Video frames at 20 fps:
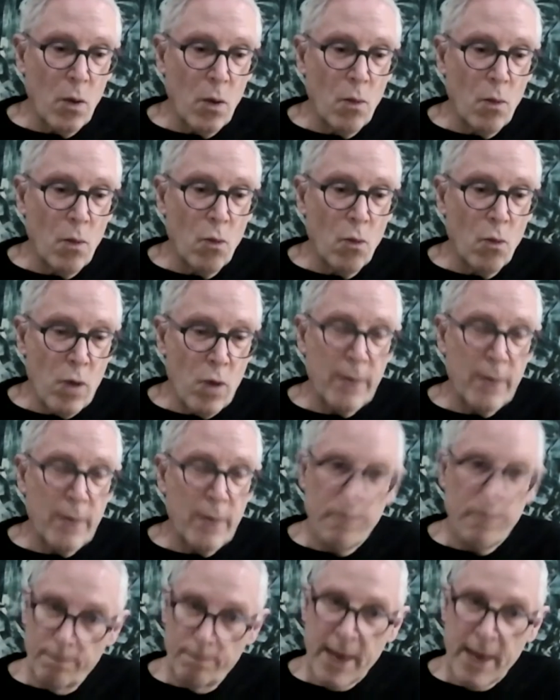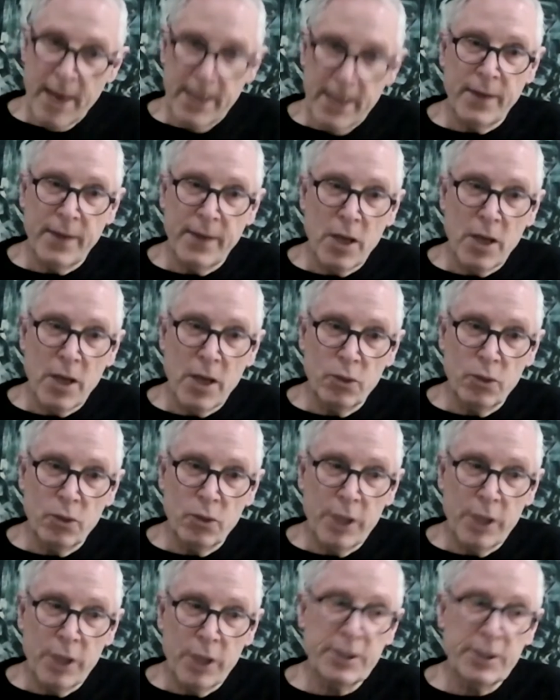when making those
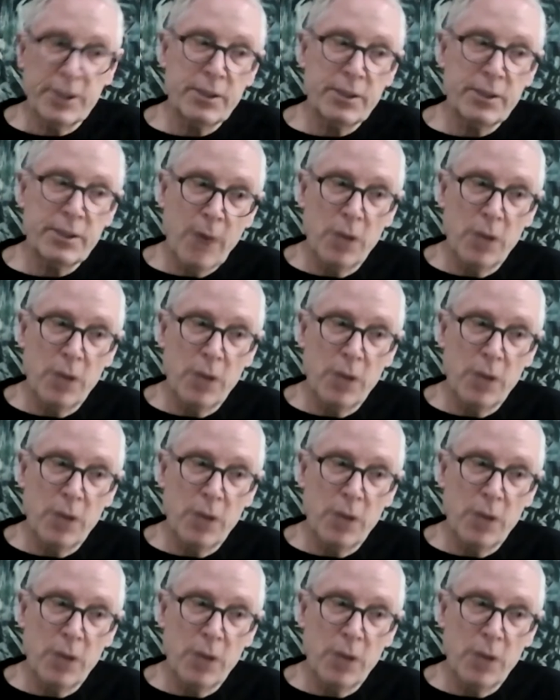works, as opposed